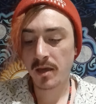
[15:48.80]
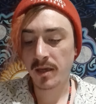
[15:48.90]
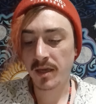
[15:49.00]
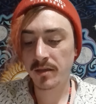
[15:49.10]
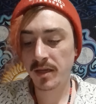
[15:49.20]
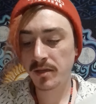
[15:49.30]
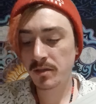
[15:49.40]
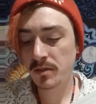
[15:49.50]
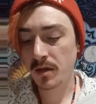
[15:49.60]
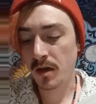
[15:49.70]

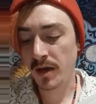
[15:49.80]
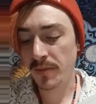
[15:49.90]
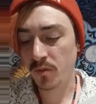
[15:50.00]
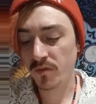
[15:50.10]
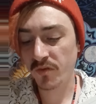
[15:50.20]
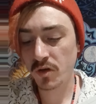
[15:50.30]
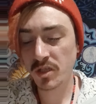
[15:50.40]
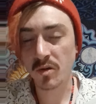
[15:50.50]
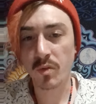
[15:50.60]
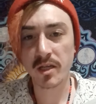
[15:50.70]
Healing uh, in the
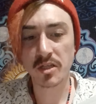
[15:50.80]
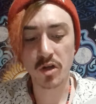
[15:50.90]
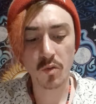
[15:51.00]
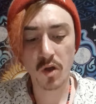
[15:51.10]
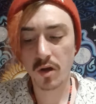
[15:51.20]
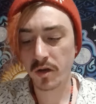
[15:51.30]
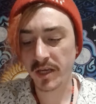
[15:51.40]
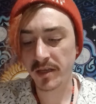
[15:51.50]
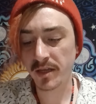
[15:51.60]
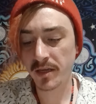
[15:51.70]
reverse. Somebody's no longer
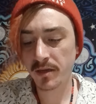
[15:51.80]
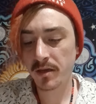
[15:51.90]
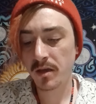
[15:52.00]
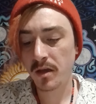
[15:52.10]
healing.